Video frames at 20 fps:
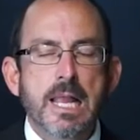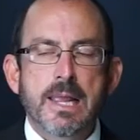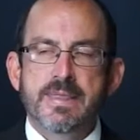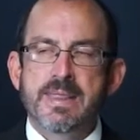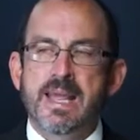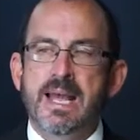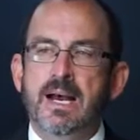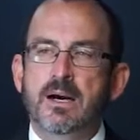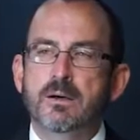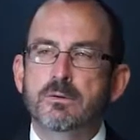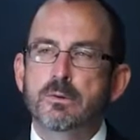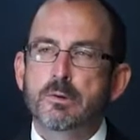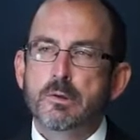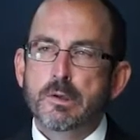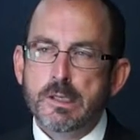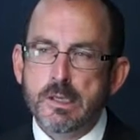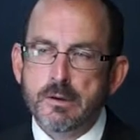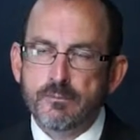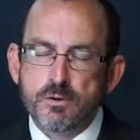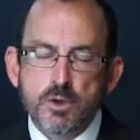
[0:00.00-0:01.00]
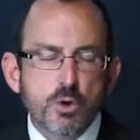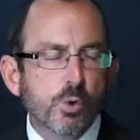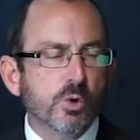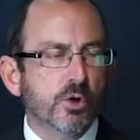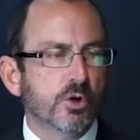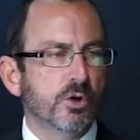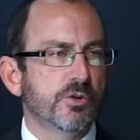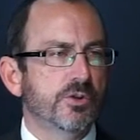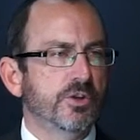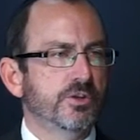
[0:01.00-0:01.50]
Now, if you
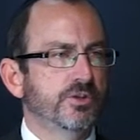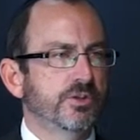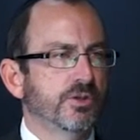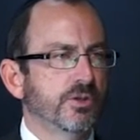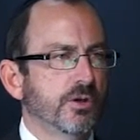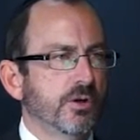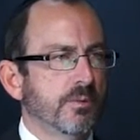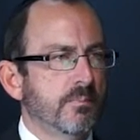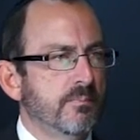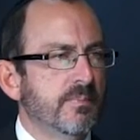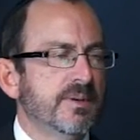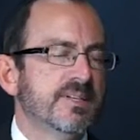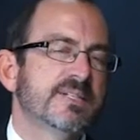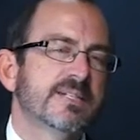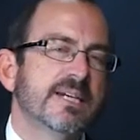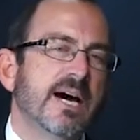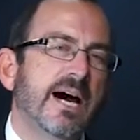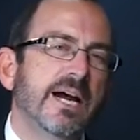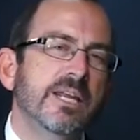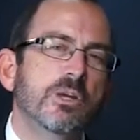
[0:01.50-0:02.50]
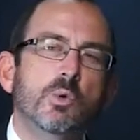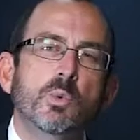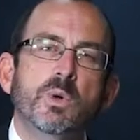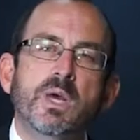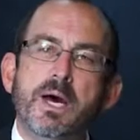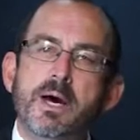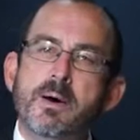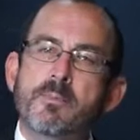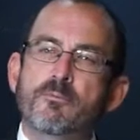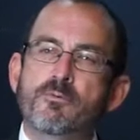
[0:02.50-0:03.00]
heard the term Messiah and you
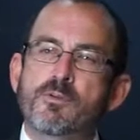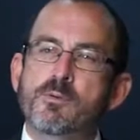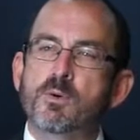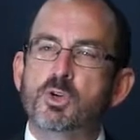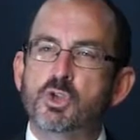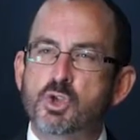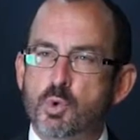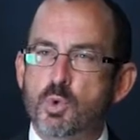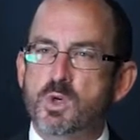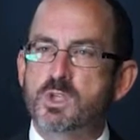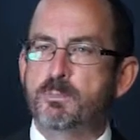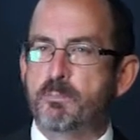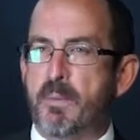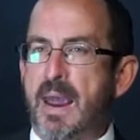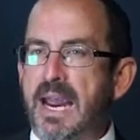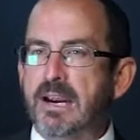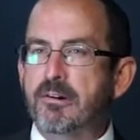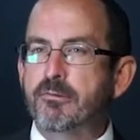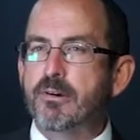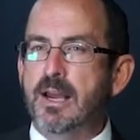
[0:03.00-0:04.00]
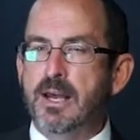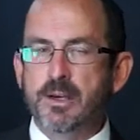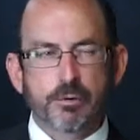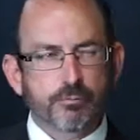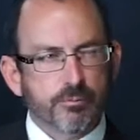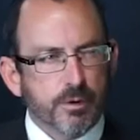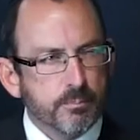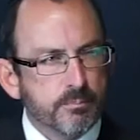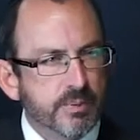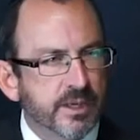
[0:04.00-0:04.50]
come from a Jewish background, a
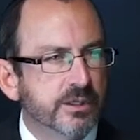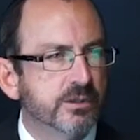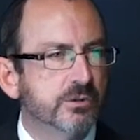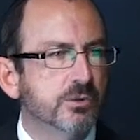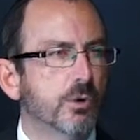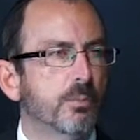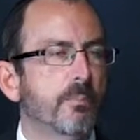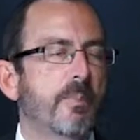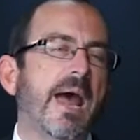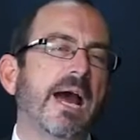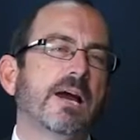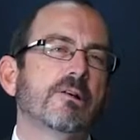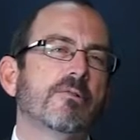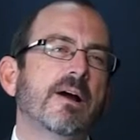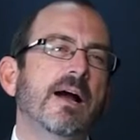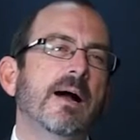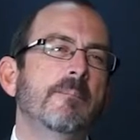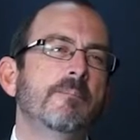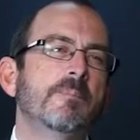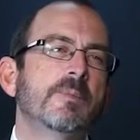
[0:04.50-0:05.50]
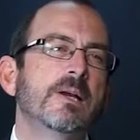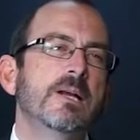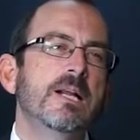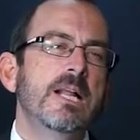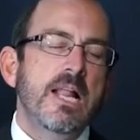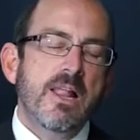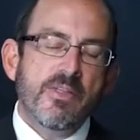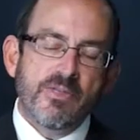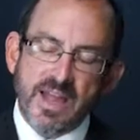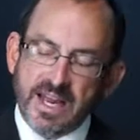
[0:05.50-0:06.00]
rabbinical background,
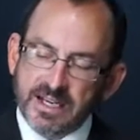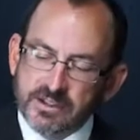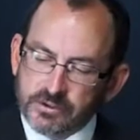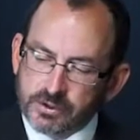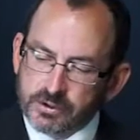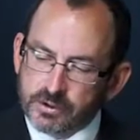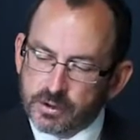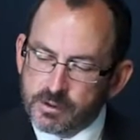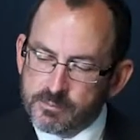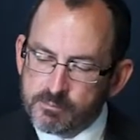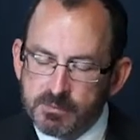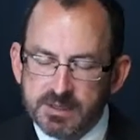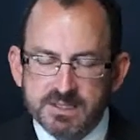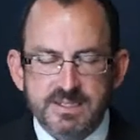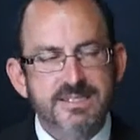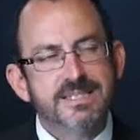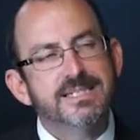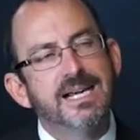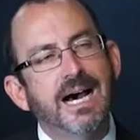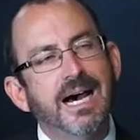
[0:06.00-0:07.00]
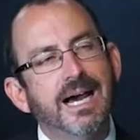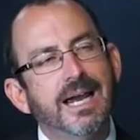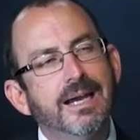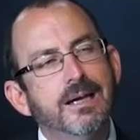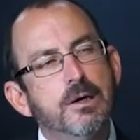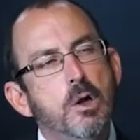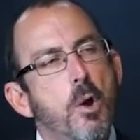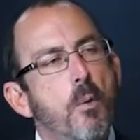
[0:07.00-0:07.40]
that term Messiah,